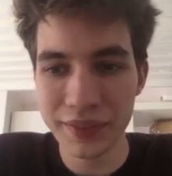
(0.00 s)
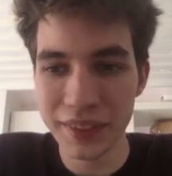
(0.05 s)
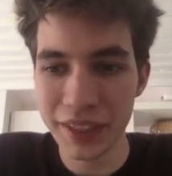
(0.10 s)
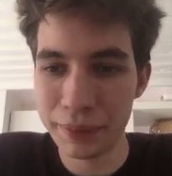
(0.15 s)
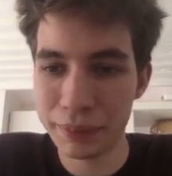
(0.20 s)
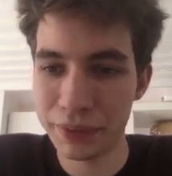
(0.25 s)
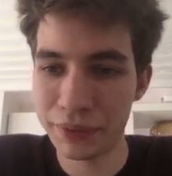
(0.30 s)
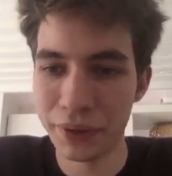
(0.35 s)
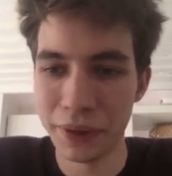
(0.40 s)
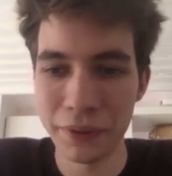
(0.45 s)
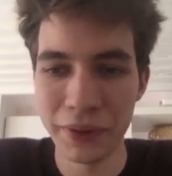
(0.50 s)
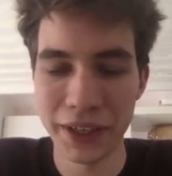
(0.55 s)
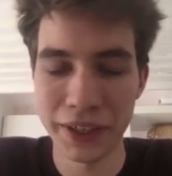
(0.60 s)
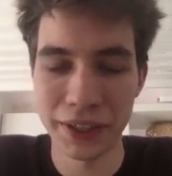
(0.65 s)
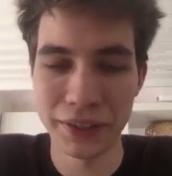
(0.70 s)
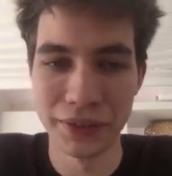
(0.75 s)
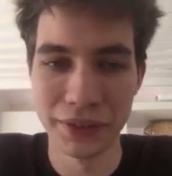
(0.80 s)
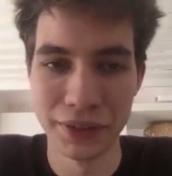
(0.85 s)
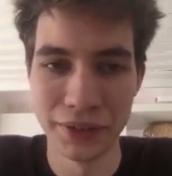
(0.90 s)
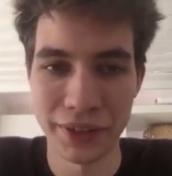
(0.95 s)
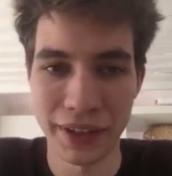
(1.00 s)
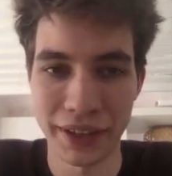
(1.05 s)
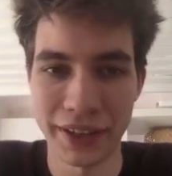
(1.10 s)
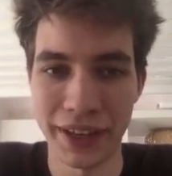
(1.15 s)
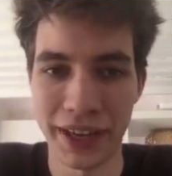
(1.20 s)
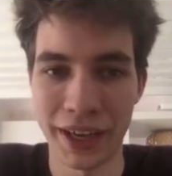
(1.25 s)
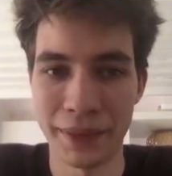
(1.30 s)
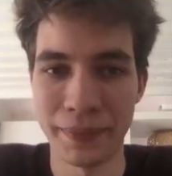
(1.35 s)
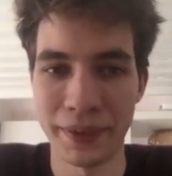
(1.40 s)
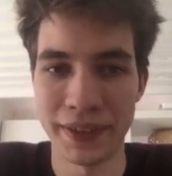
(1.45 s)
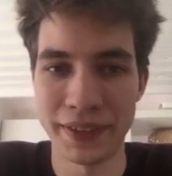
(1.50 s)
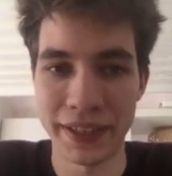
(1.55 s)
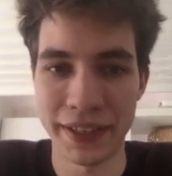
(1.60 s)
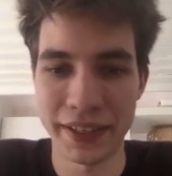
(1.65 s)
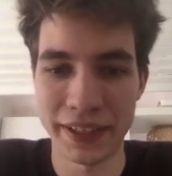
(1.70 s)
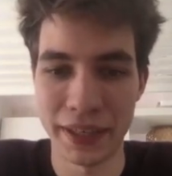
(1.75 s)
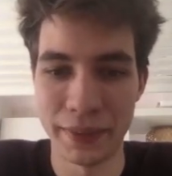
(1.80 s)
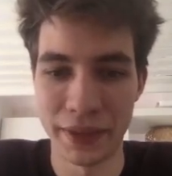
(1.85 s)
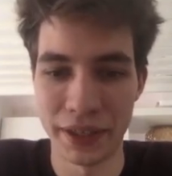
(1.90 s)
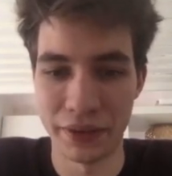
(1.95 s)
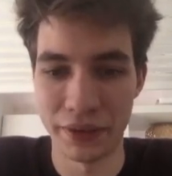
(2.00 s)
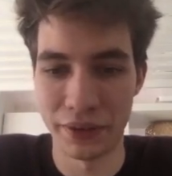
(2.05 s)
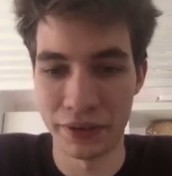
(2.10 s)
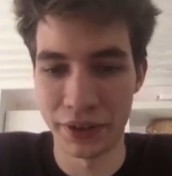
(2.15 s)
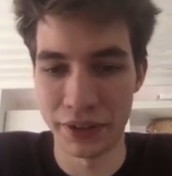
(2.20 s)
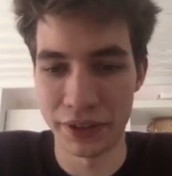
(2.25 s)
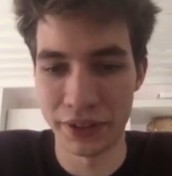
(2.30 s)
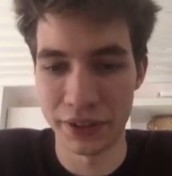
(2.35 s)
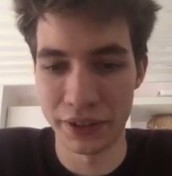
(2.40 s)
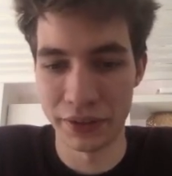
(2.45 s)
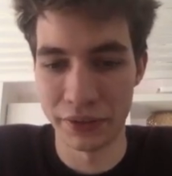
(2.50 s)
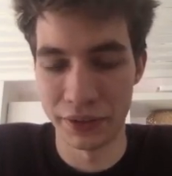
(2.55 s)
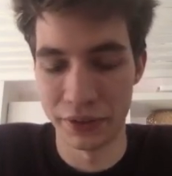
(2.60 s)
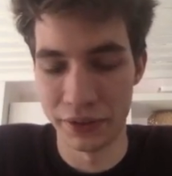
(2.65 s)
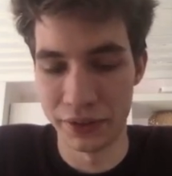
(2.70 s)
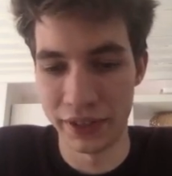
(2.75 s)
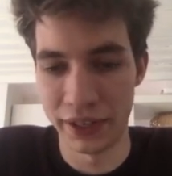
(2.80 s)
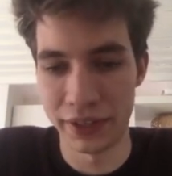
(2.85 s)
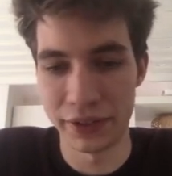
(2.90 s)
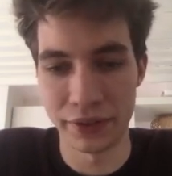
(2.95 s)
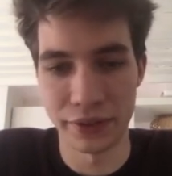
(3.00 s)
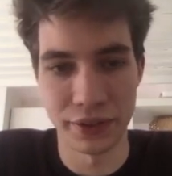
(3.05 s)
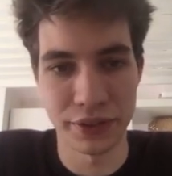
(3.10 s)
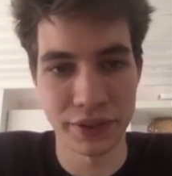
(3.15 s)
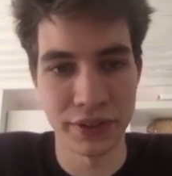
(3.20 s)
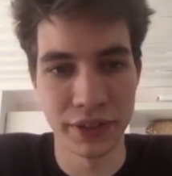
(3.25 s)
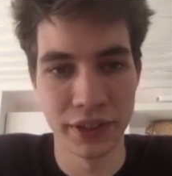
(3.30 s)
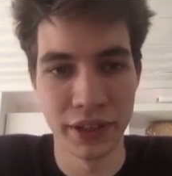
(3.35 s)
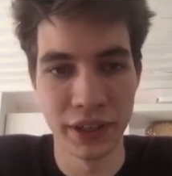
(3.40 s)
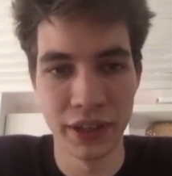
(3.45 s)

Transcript: Before we can introduce the unbiased estimator, we first need to introduce tensors.